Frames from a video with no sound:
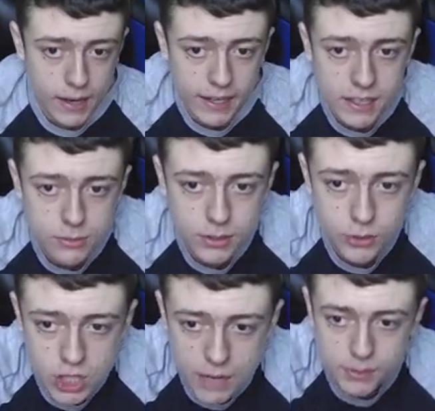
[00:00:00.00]
we're heading into a
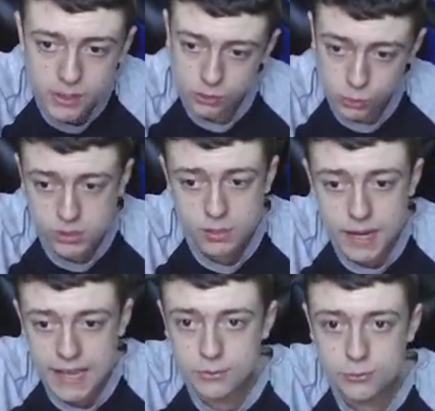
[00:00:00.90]
new chapter. Also,
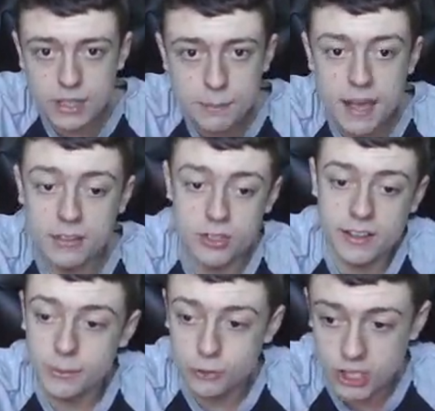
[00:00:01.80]
my editing was really bad just
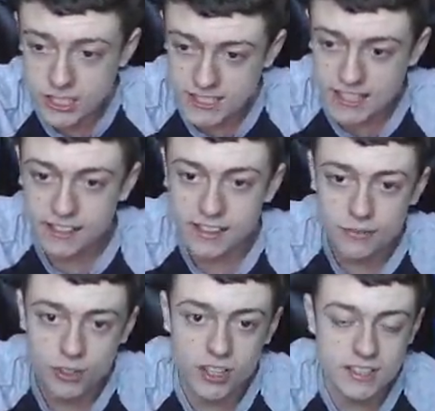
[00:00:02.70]
as it was yesterday. I
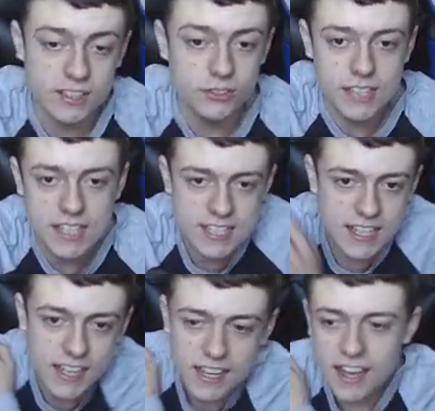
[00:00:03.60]
didn't realise that I was editing.